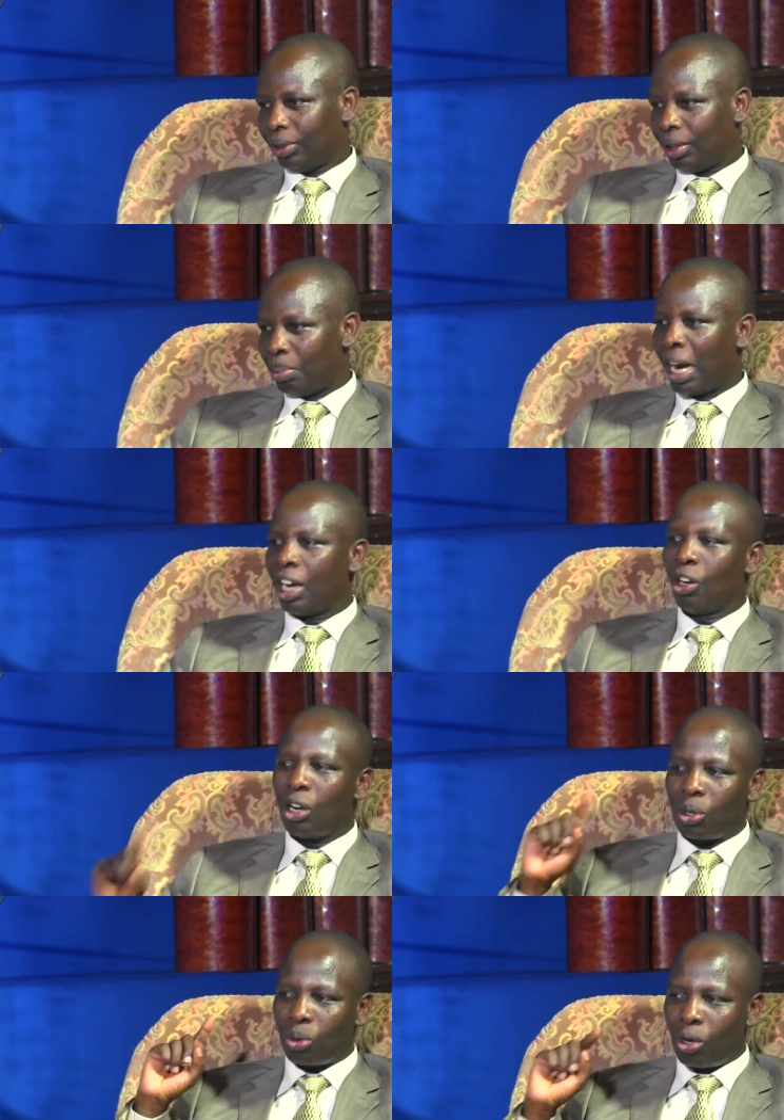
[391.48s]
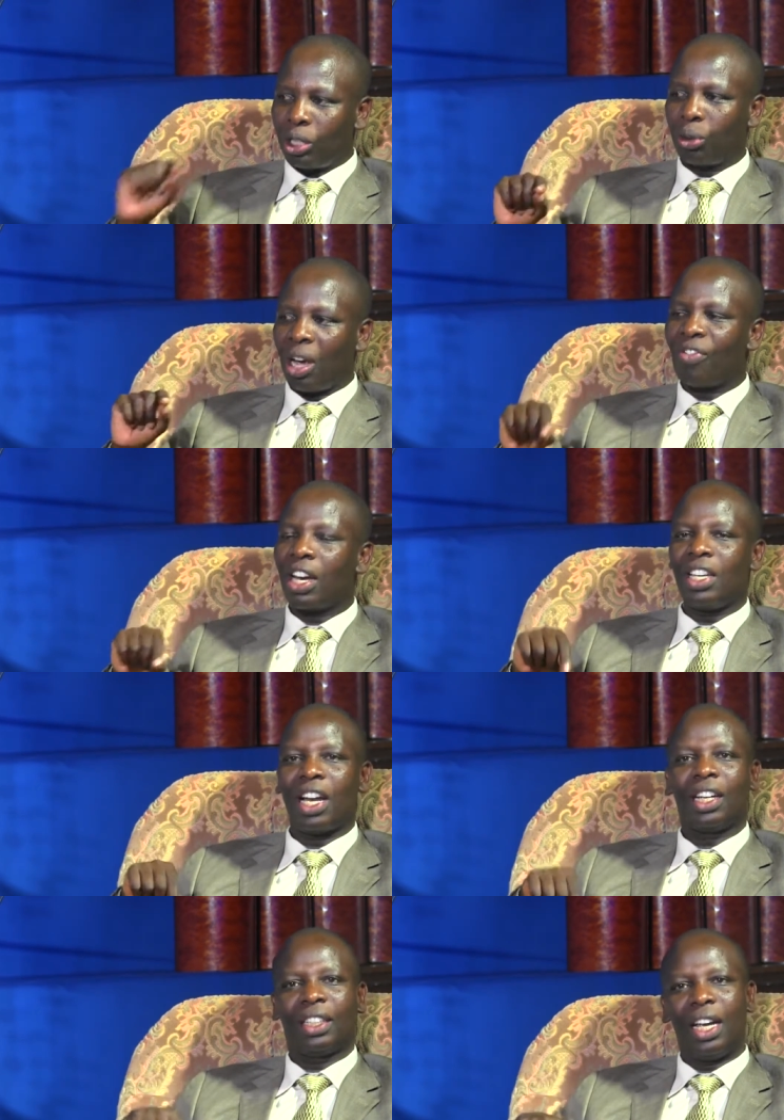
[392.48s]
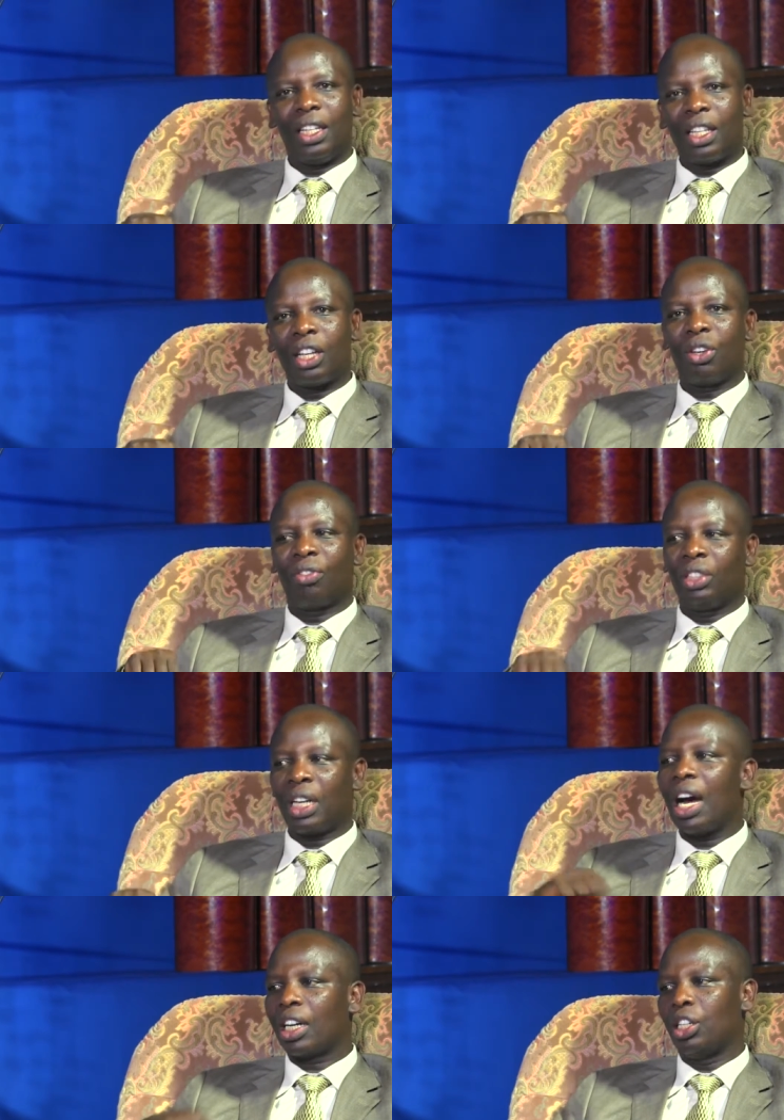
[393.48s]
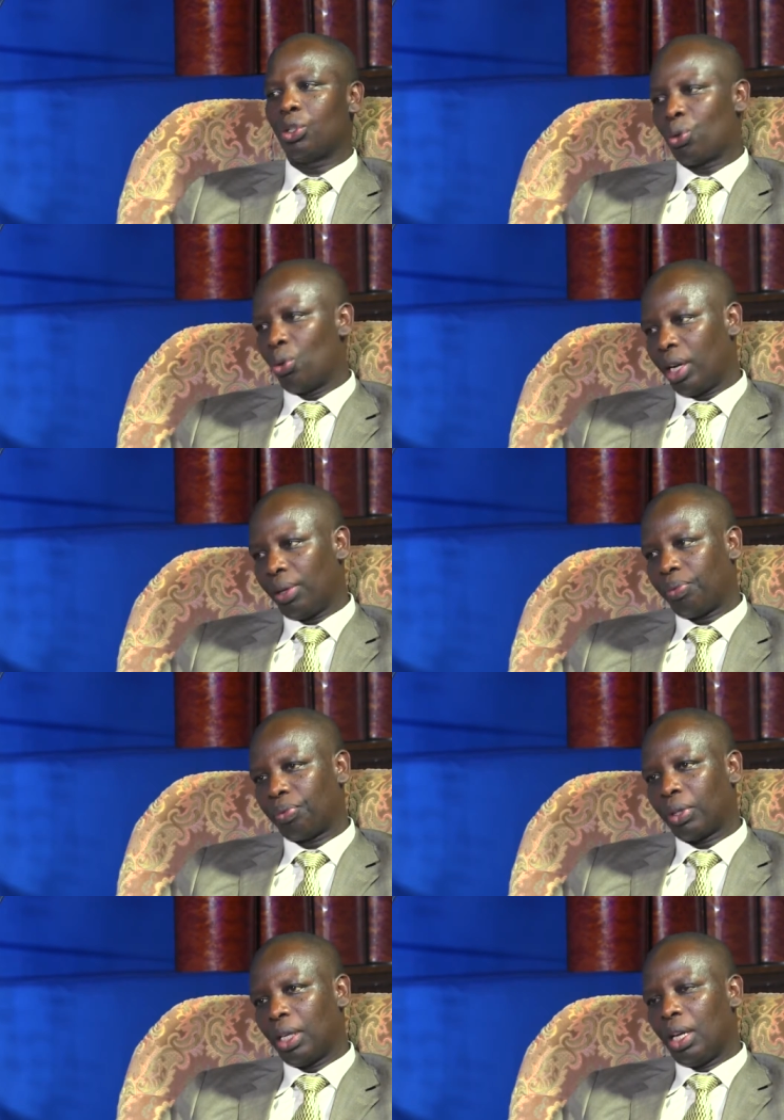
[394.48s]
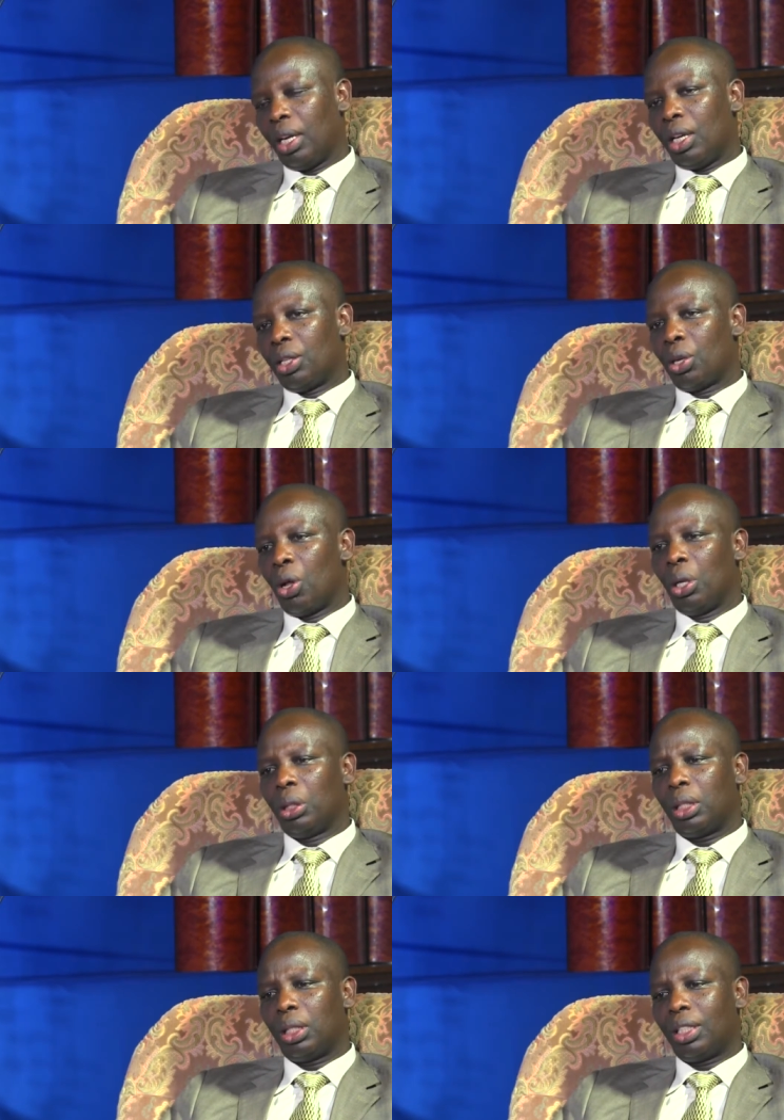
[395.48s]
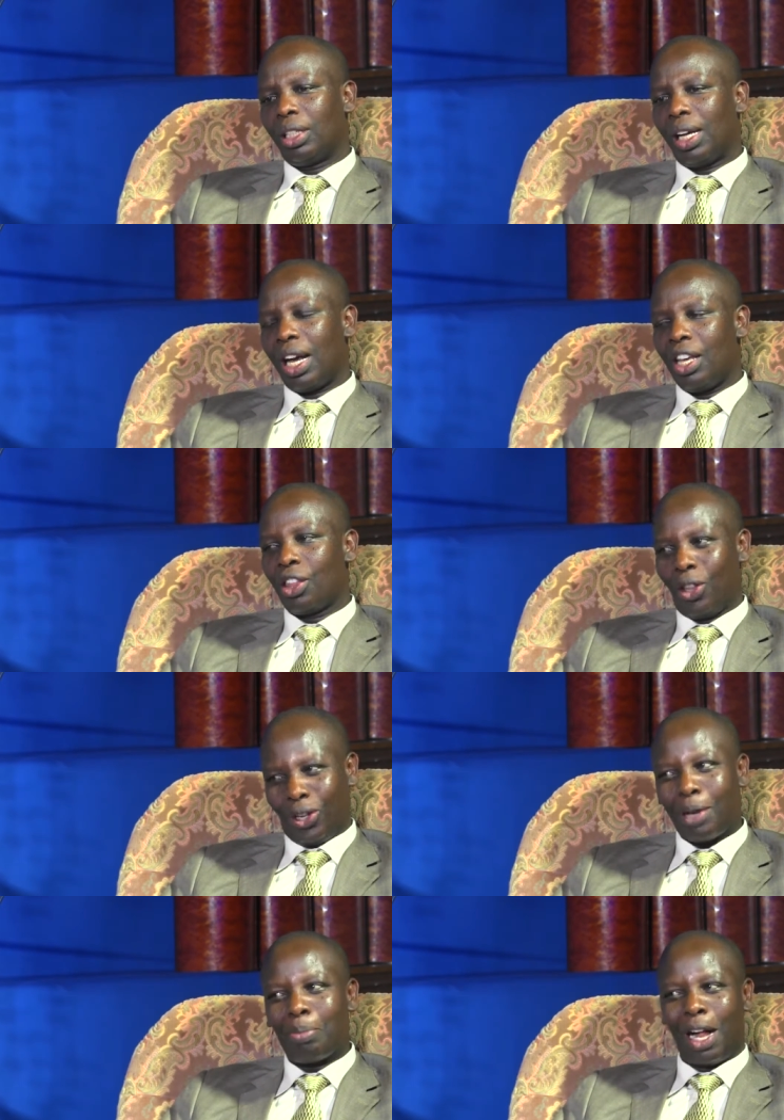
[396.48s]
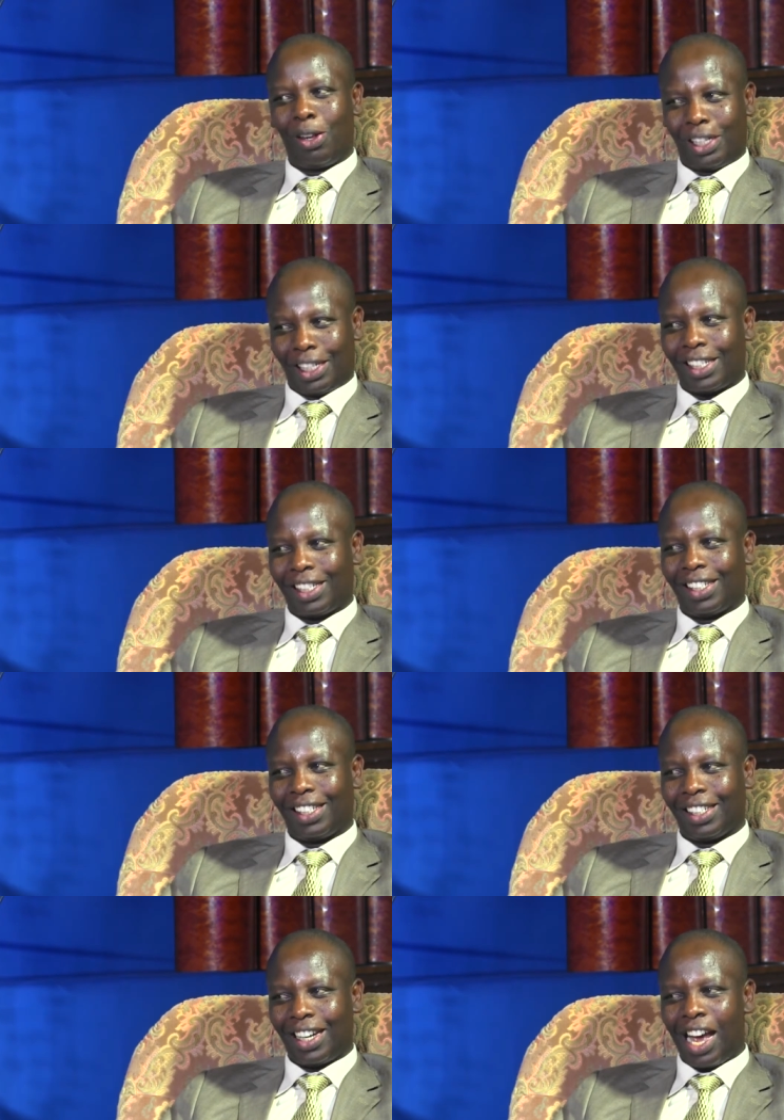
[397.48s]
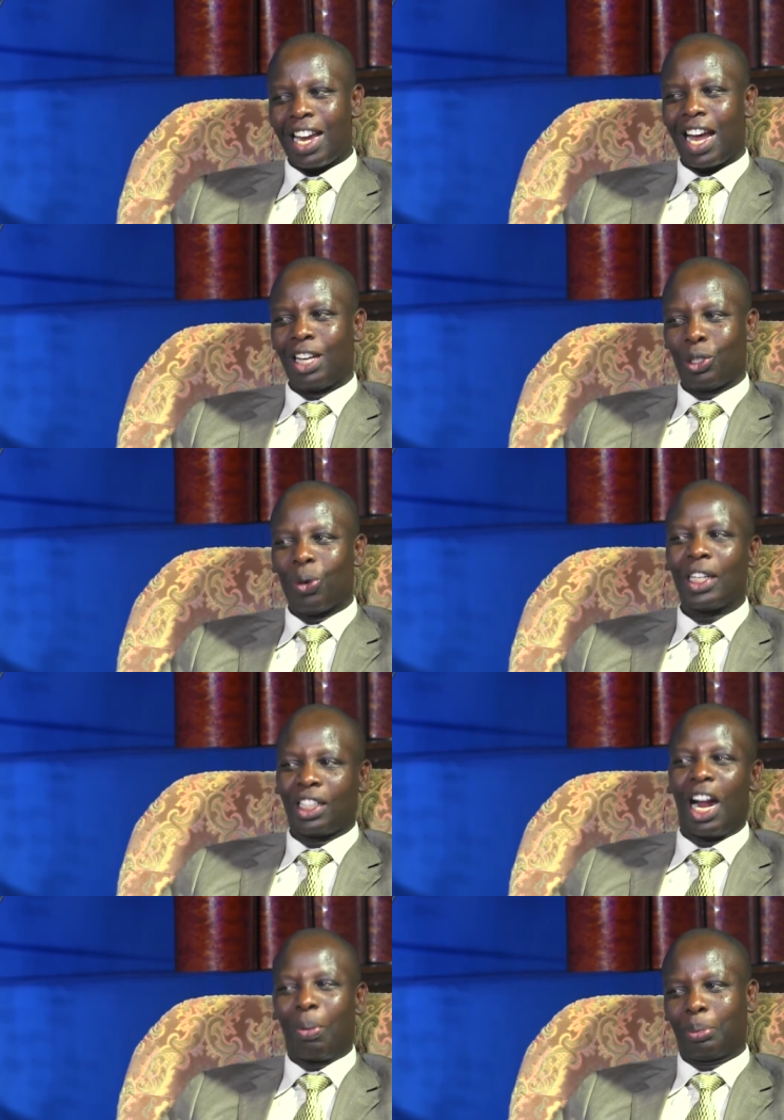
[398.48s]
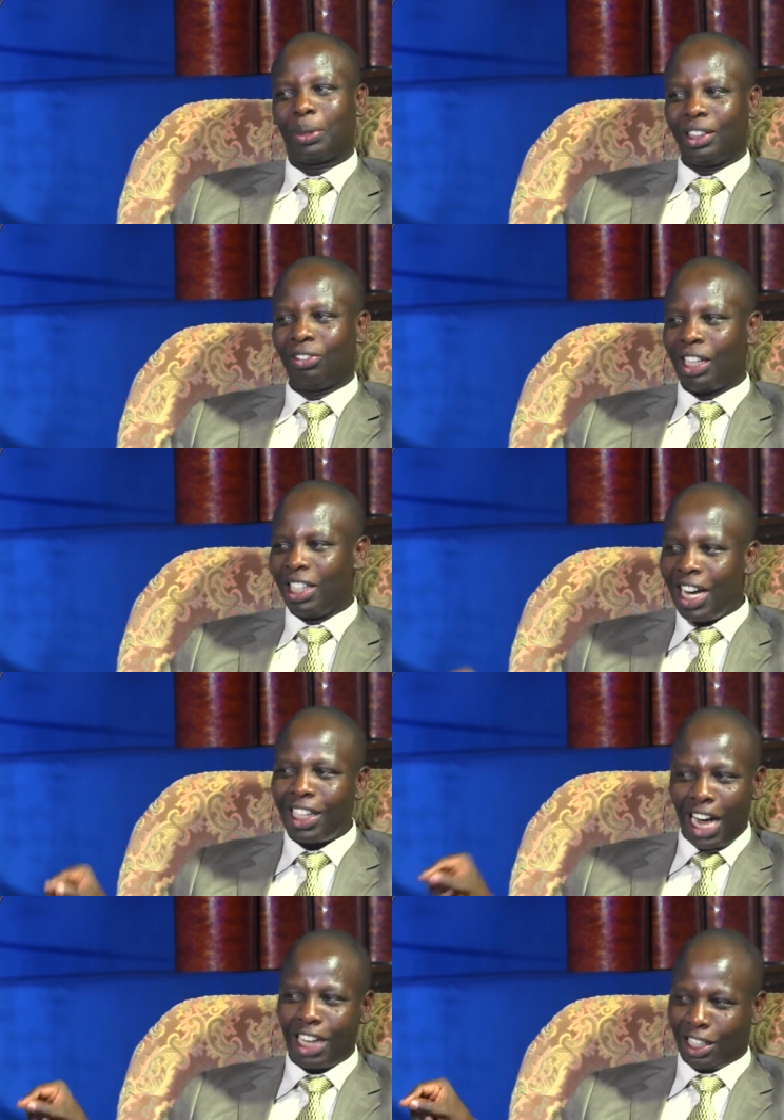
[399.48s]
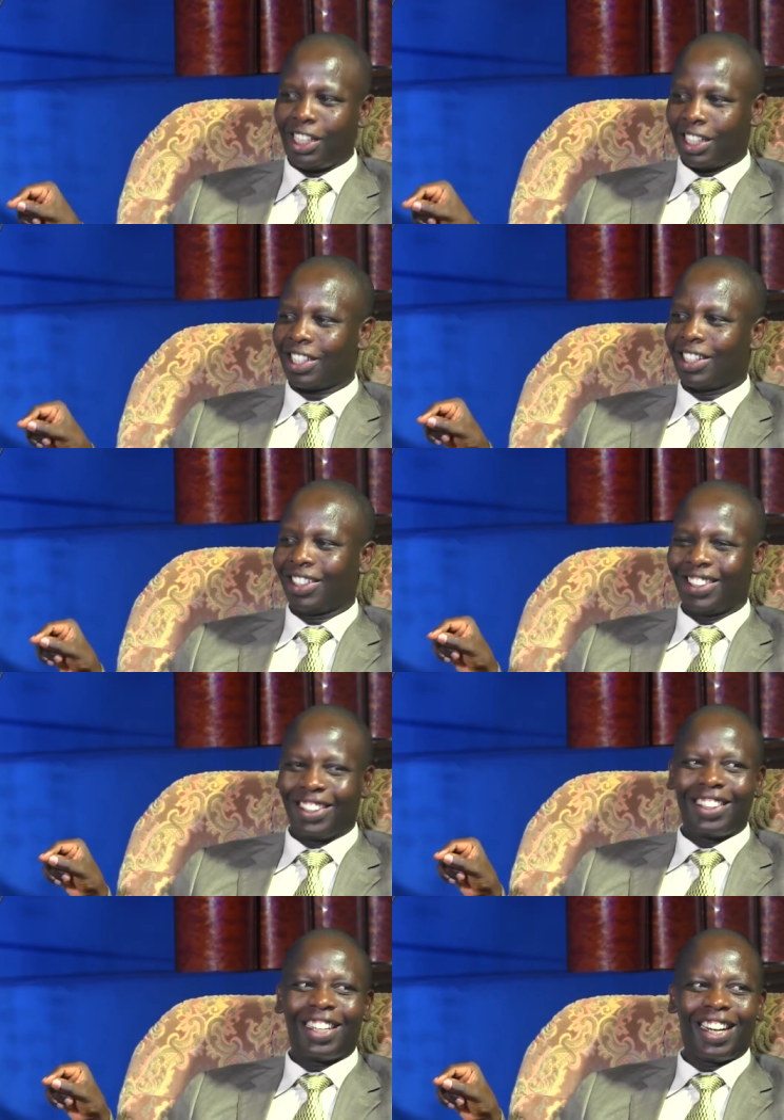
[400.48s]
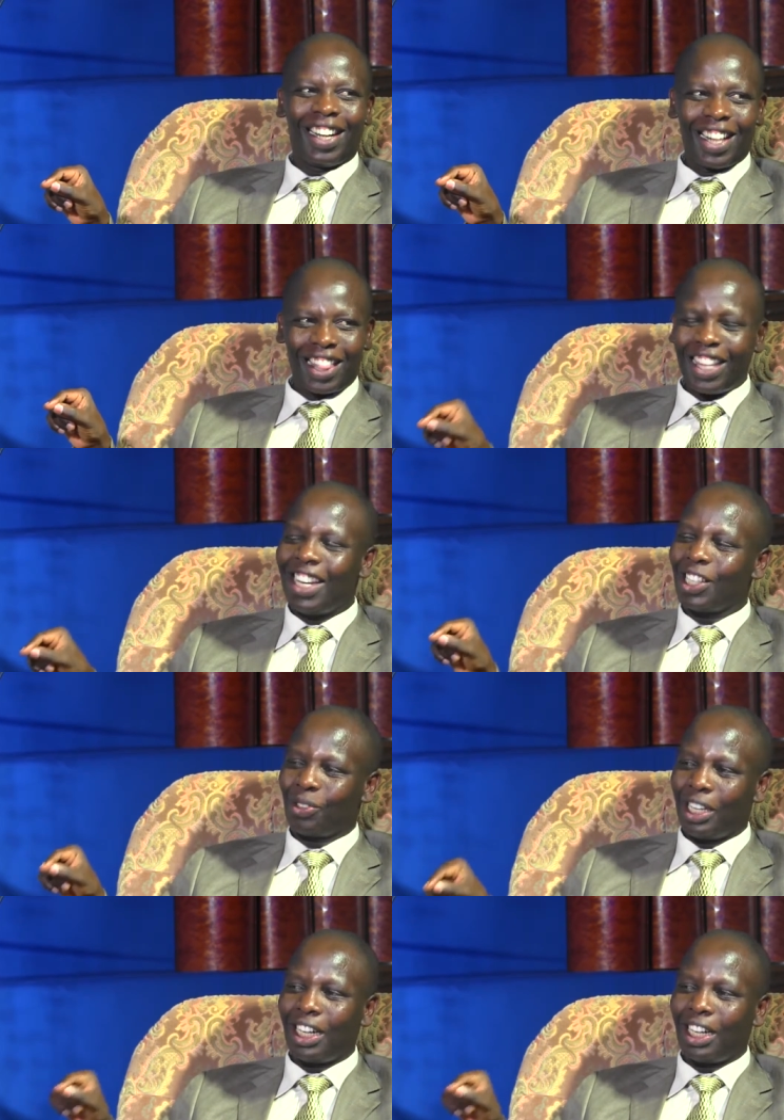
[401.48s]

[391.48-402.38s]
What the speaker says: But I don't want to ever hear again that you have drunk in school. So I thought about it, and I saw a trap. If I dare touch this, things will